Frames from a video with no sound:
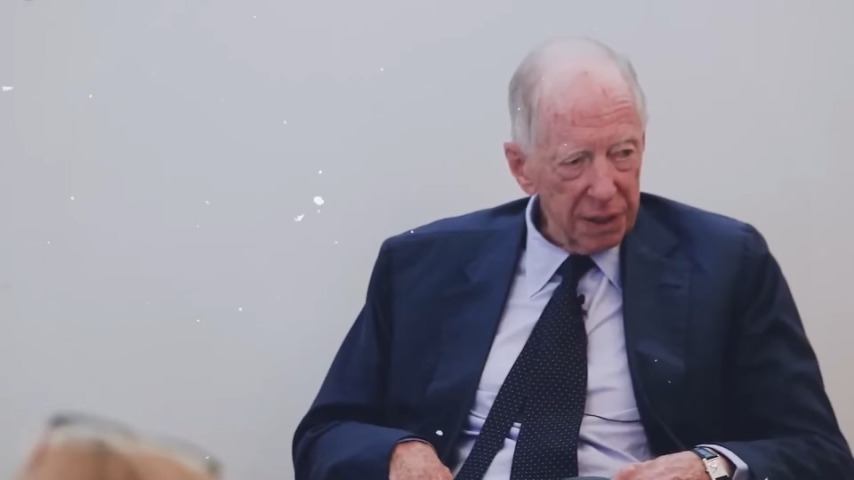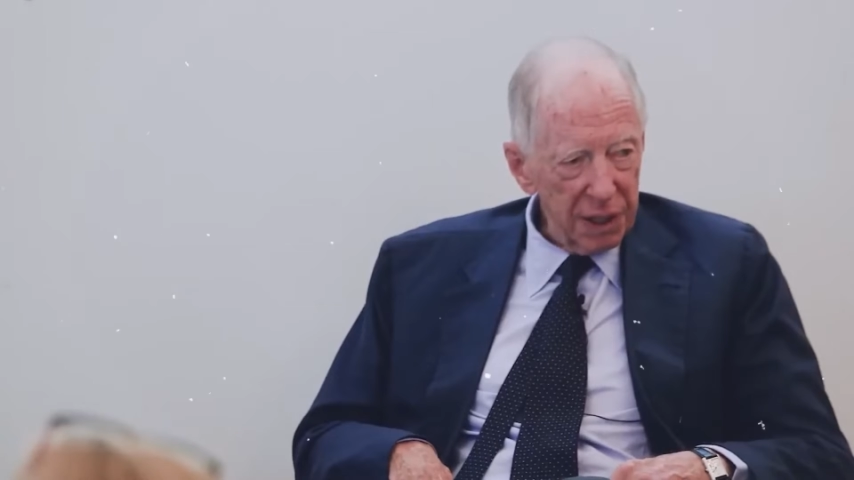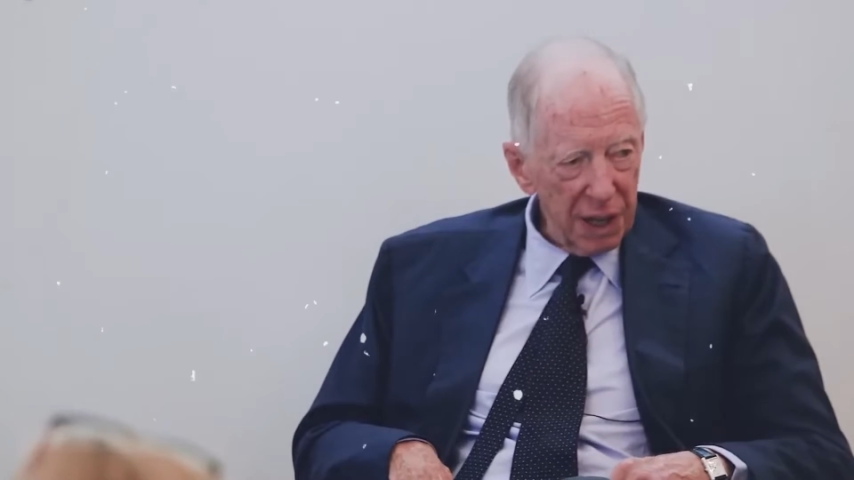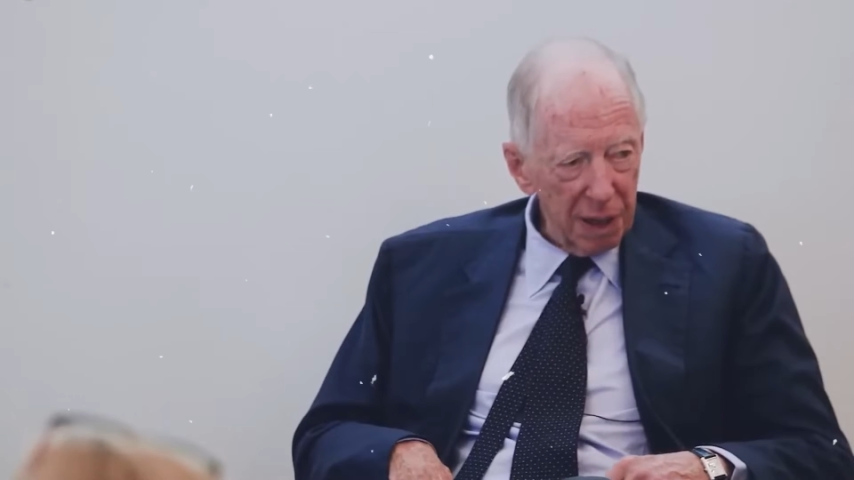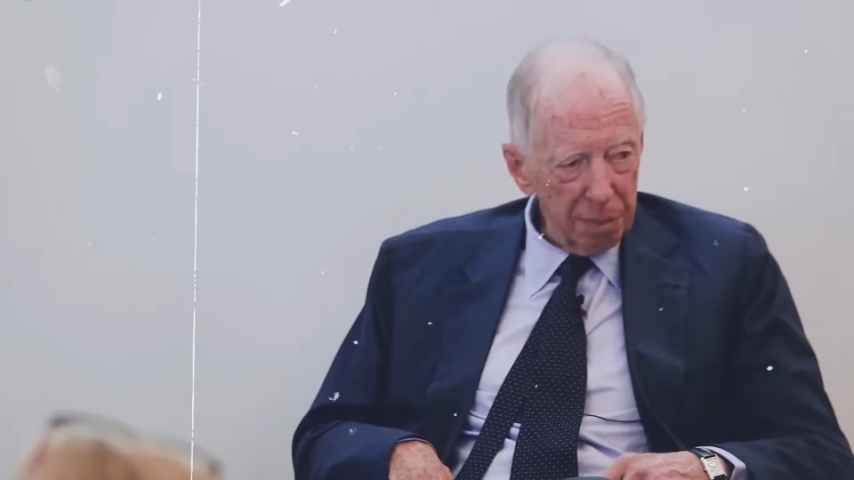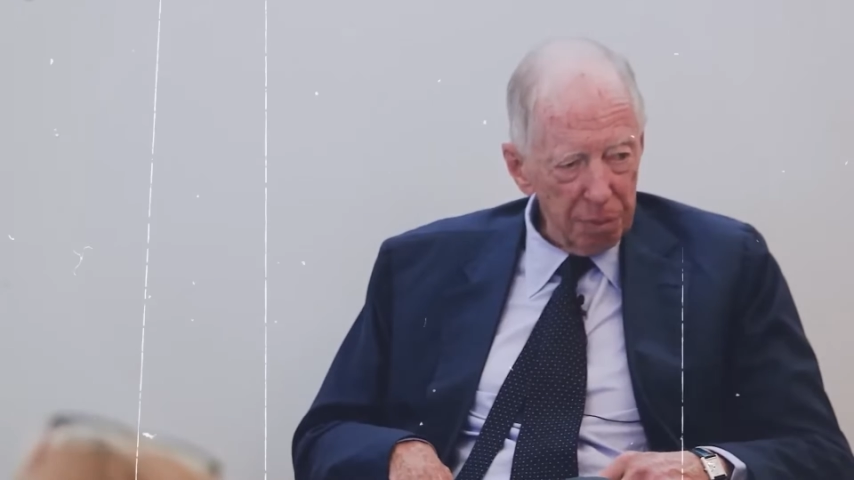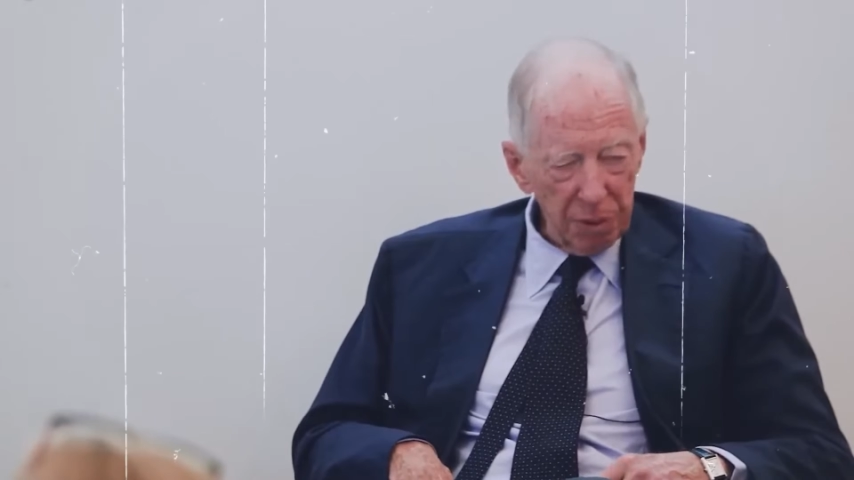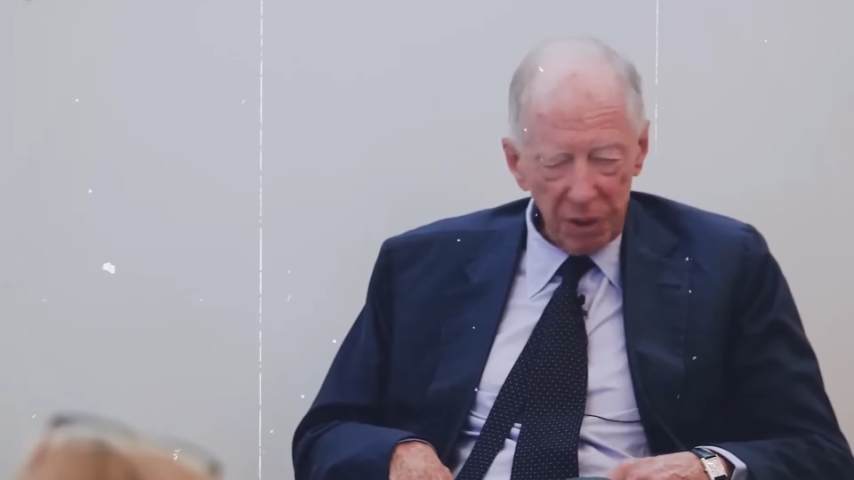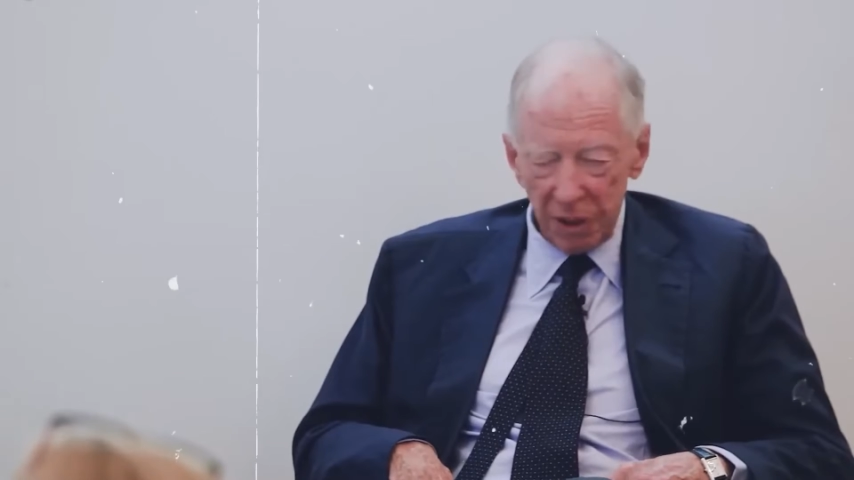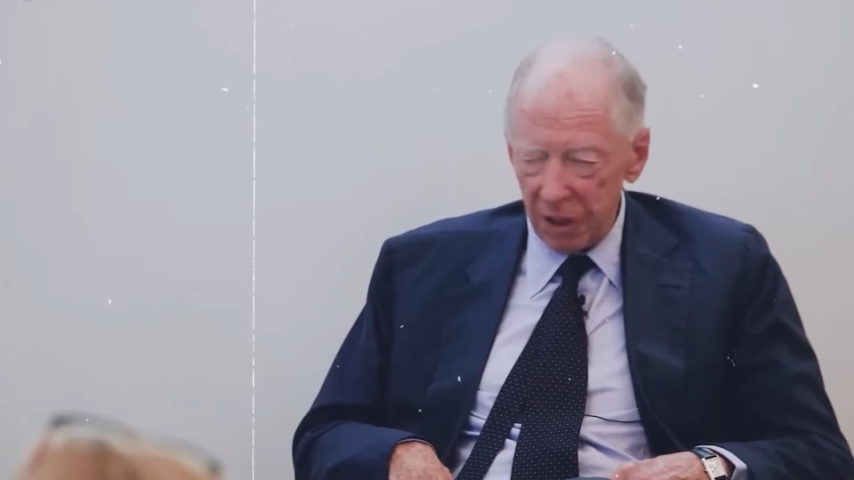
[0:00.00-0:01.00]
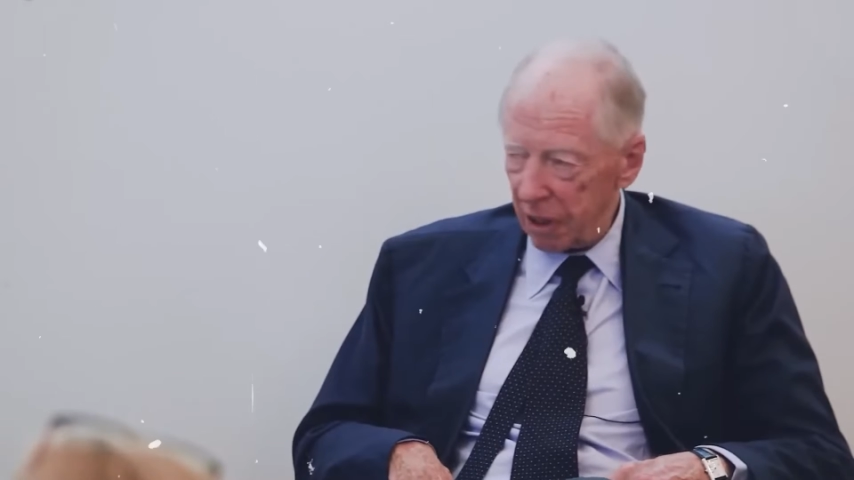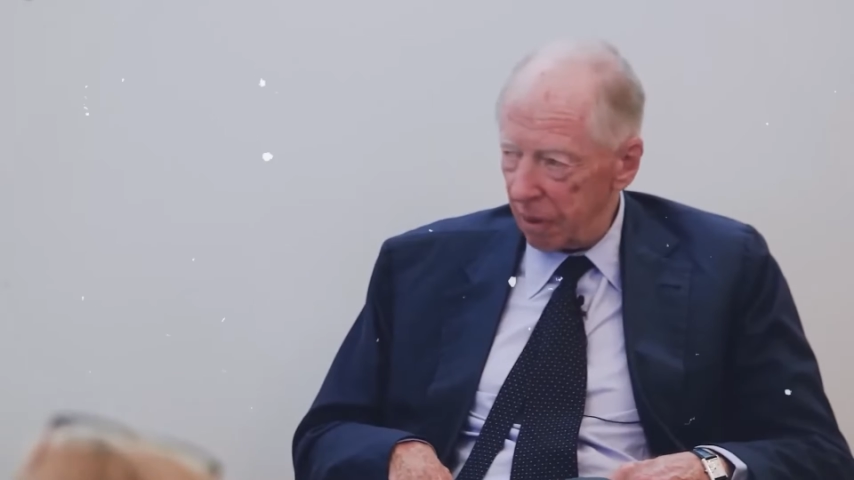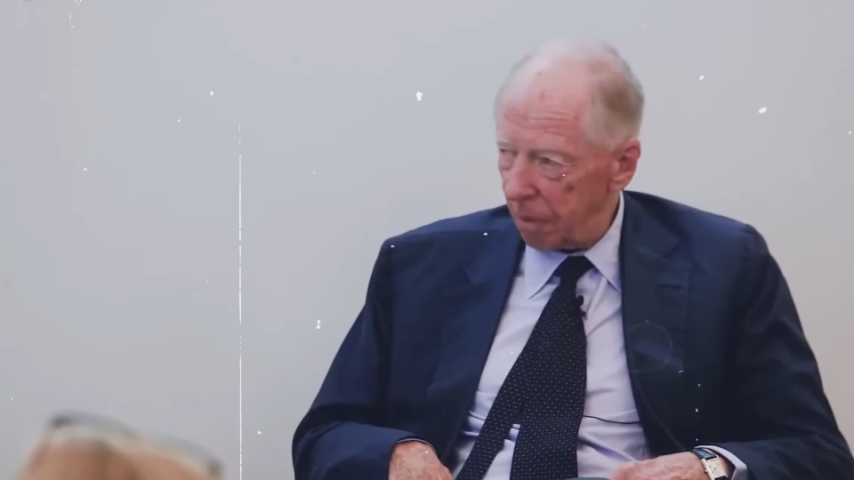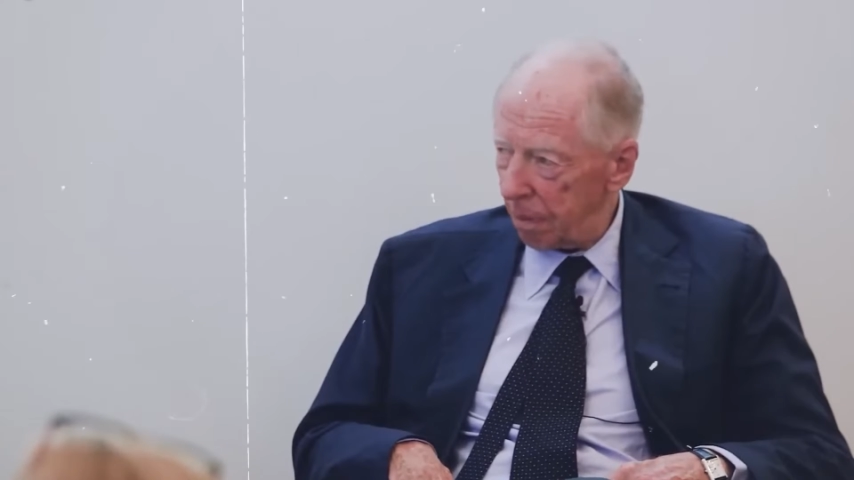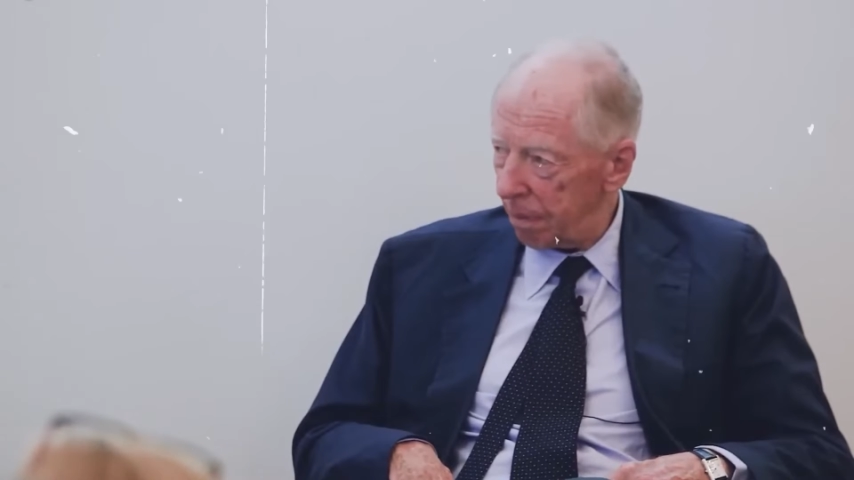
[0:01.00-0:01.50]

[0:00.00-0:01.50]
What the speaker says: ain't just any old street.